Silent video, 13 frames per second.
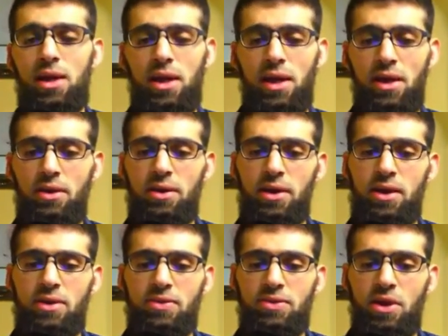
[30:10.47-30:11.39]

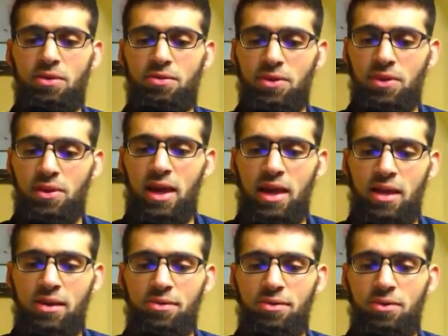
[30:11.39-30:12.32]
areas of your
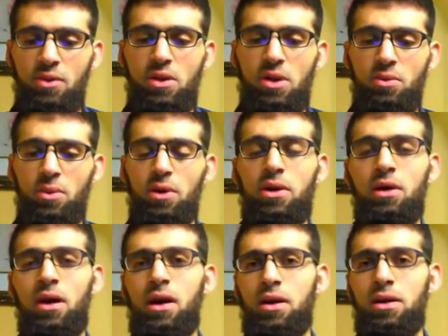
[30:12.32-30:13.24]
life you can work
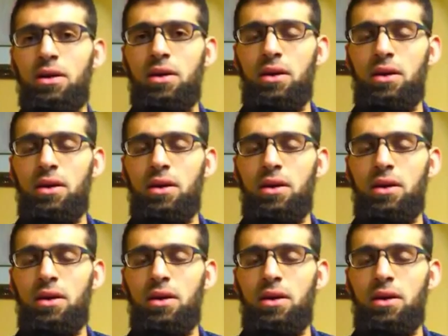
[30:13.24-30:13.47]
on